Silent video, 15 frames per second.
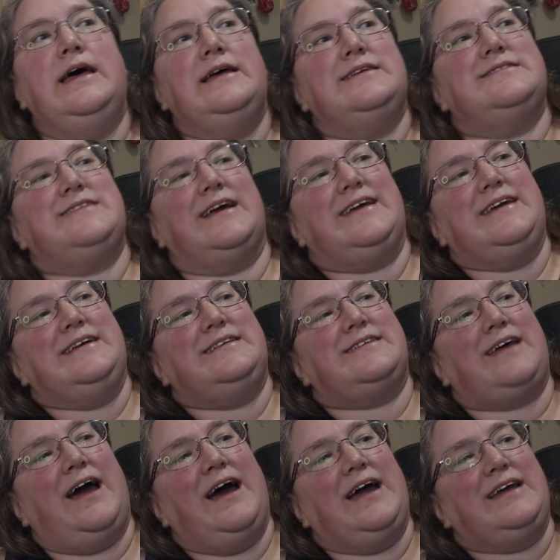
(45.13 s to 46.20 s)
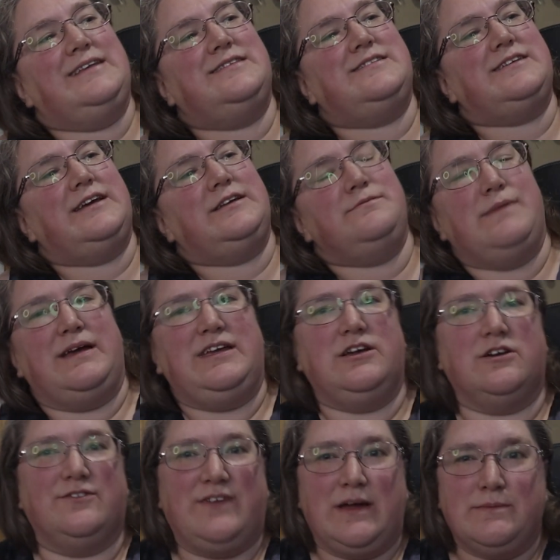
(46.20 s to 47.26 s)
Second, I did my
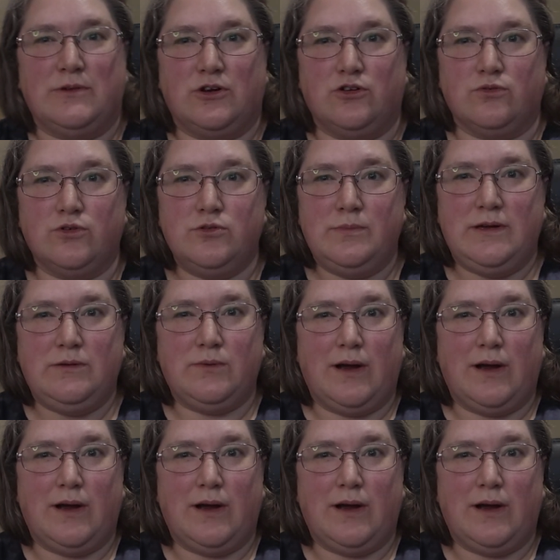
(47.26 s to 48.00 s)
year of amigurumi,